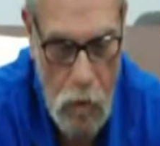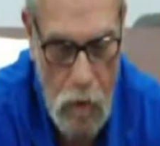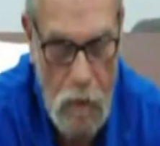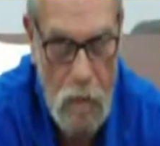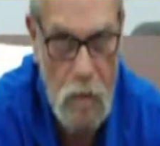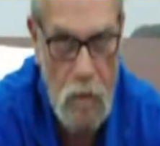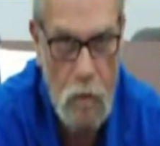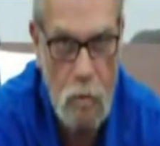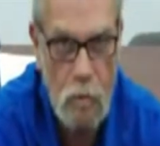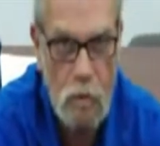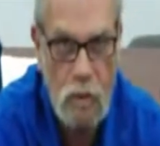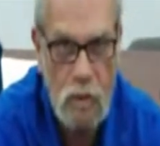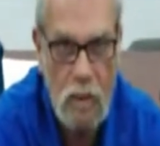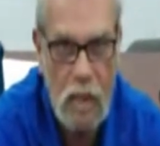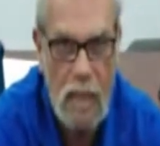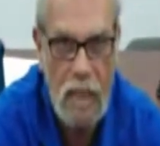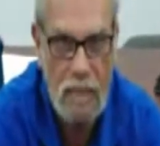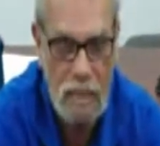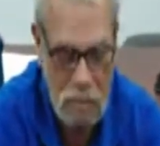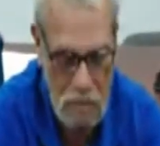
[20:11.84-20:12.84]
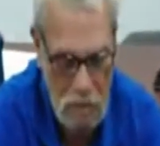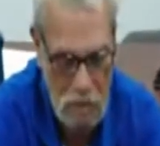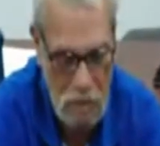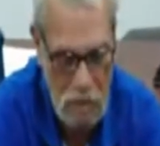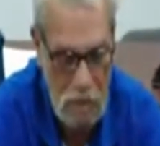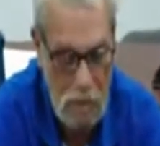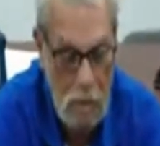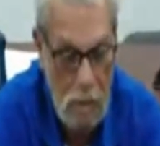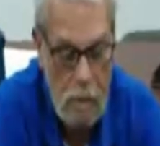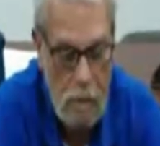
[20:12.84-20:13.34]
around so much,
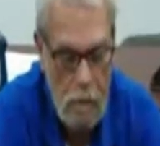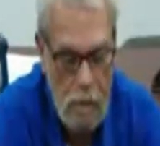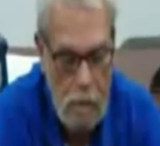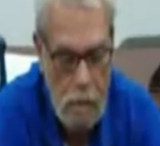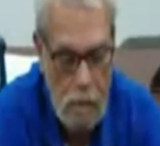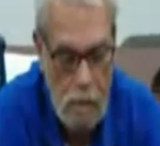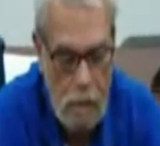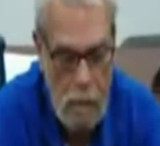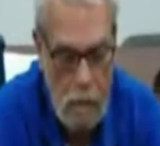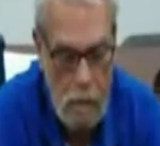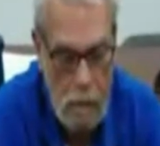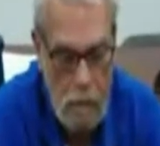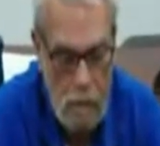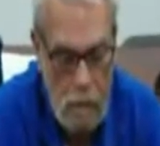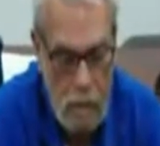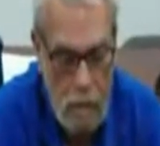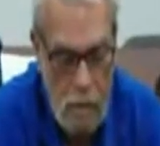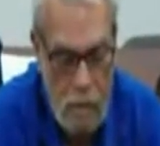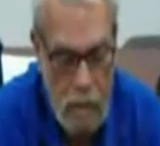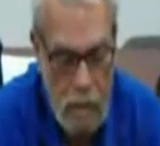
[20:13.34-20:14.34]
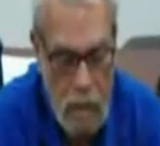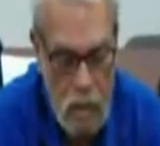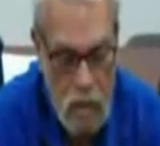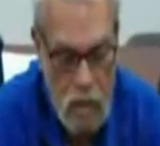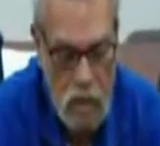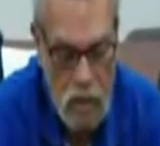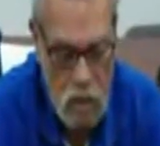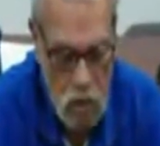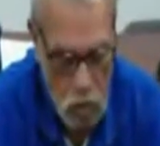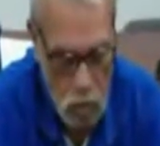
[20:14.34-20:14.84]
guys.
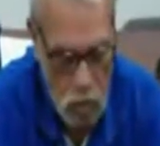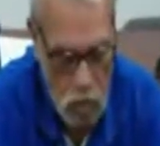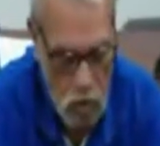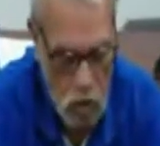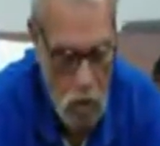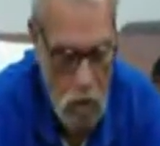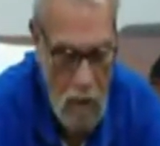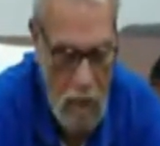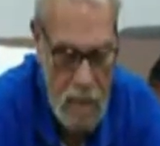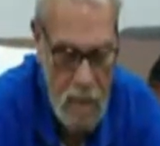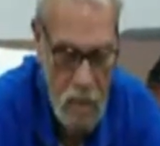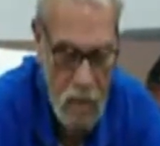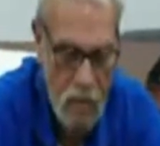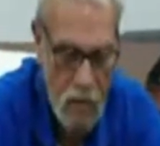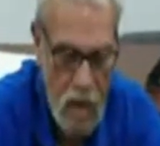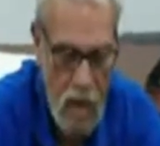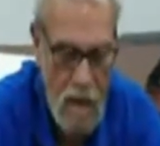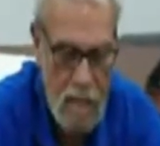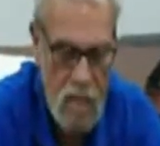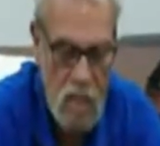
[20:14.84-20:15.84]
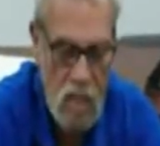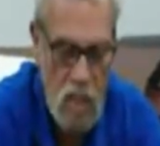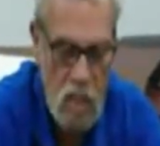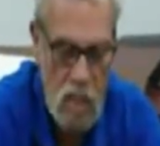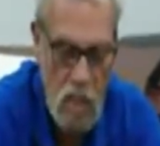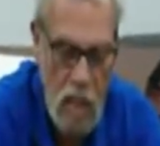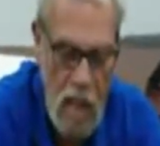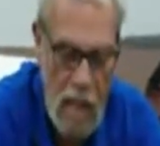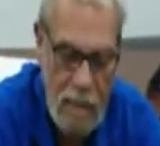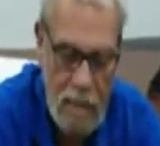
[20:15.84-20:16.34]
Hinged instruments are classified
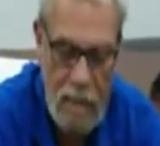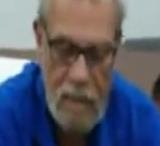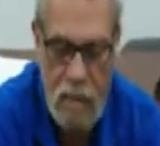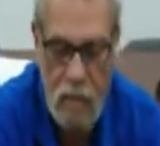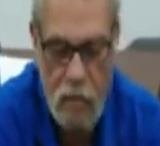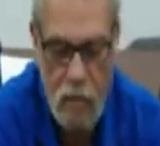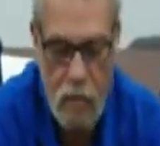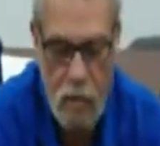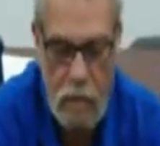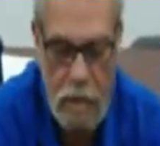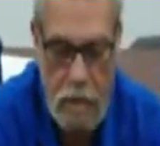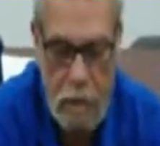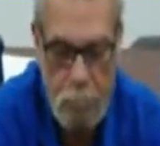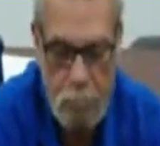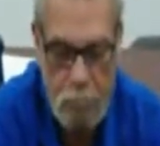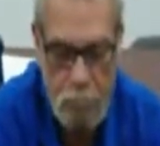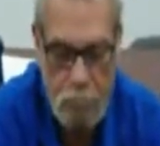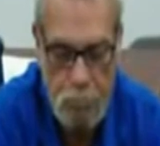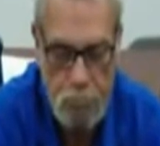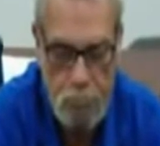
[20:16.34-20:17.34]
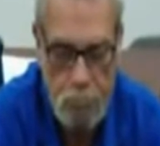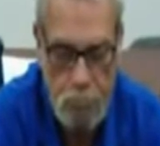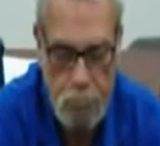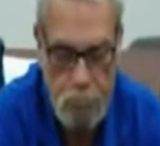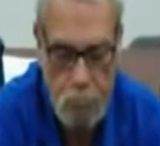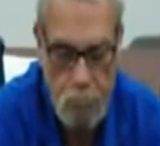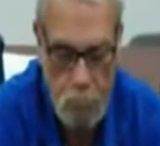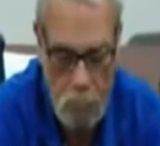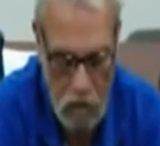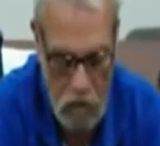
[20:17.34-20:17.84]
slightly differently
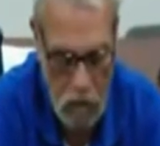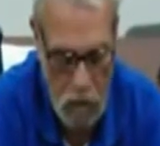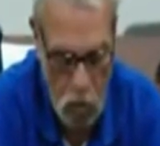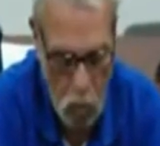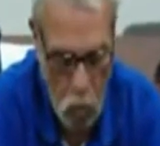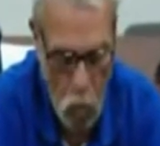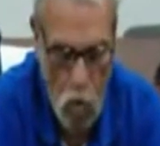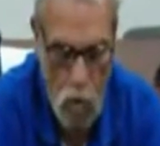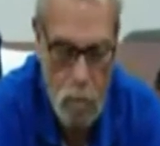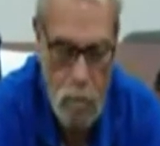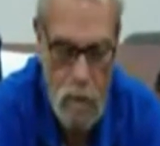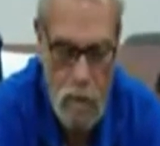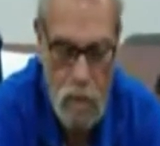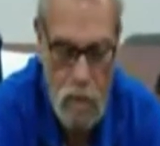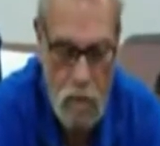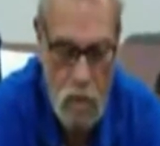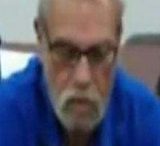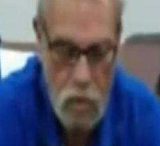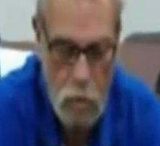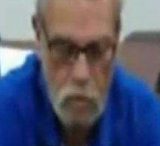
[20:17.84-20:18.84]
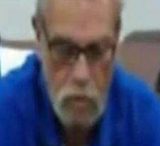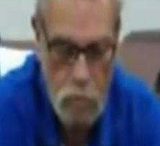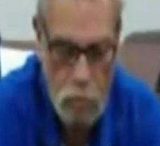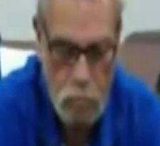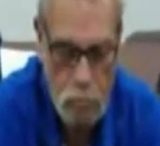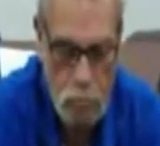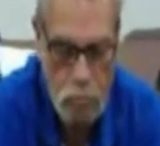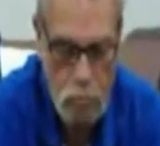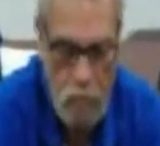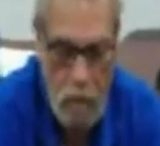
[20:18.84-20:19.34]
than a one-piece instrument,
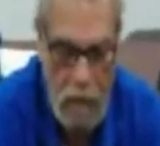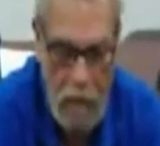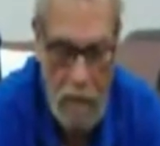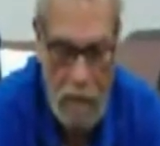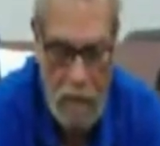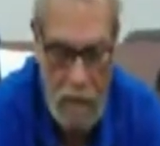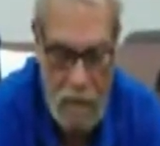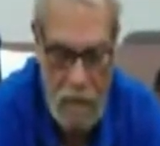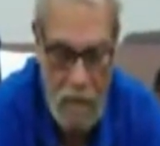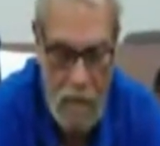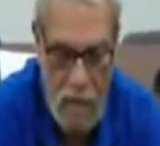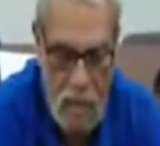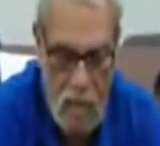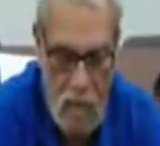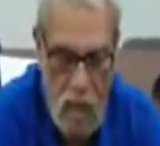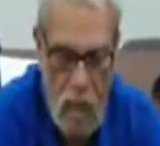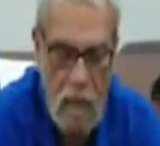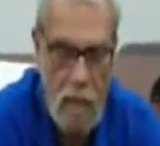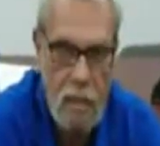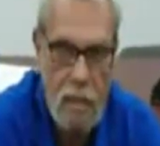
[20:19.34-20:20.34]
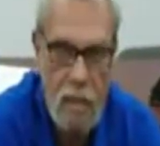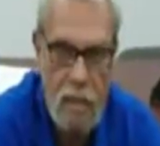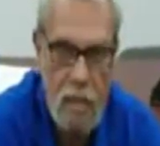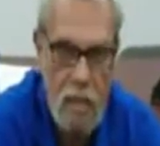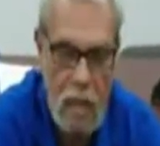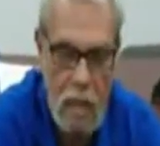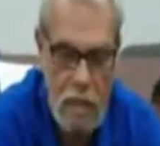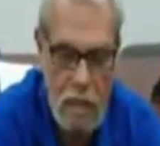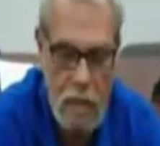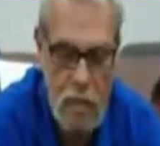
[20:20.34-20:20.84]
and they take
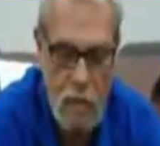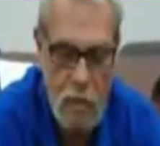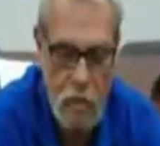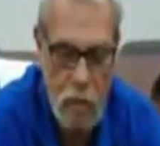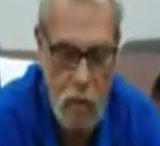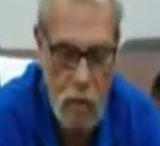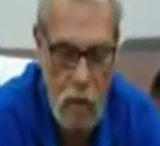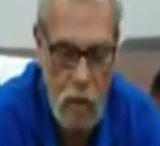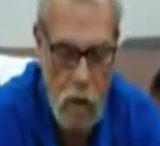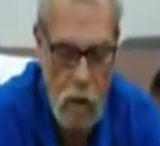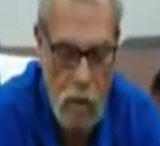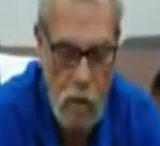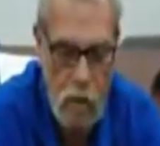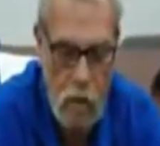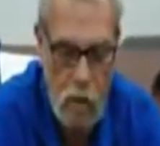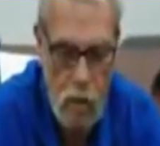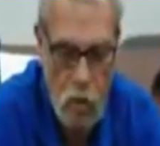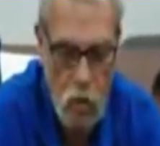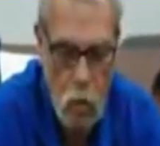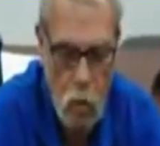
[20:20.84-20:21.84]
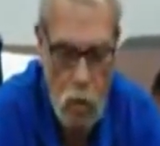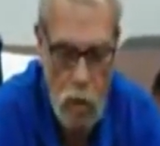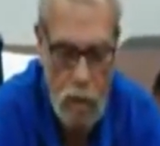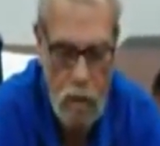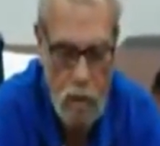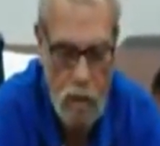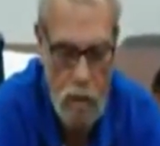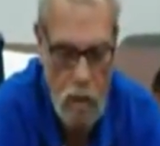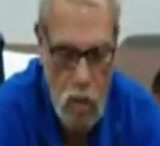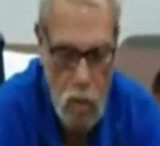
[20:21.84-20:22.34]
slightly different care. To
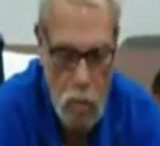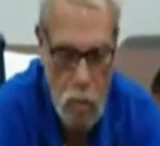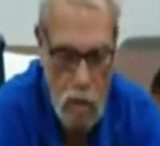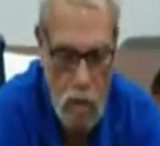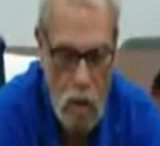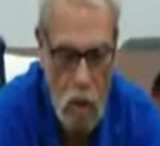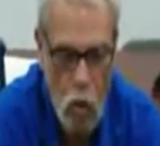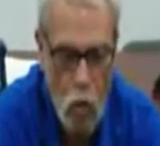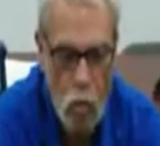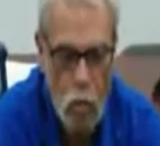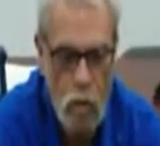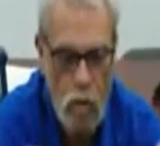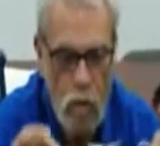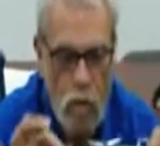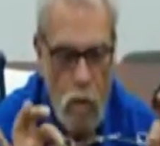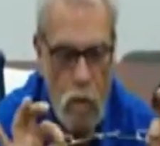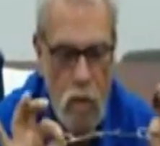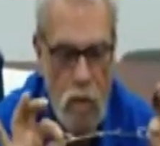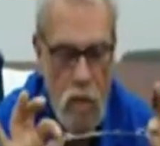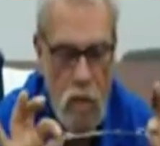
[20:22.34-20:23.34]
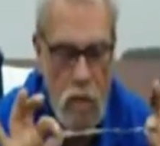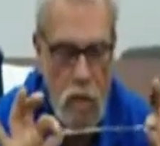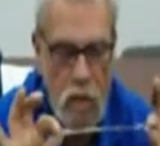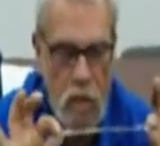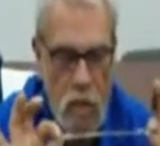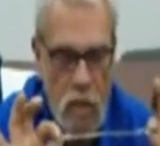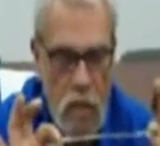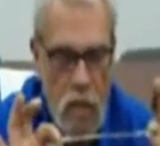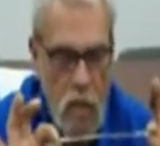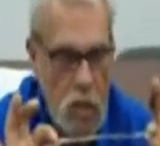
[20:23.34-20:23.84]
wit, they should be open during
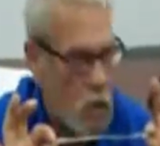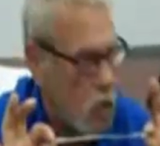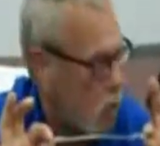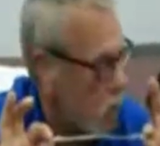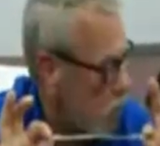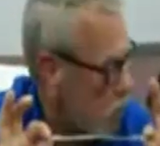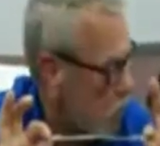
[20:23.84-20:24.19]
sterilization.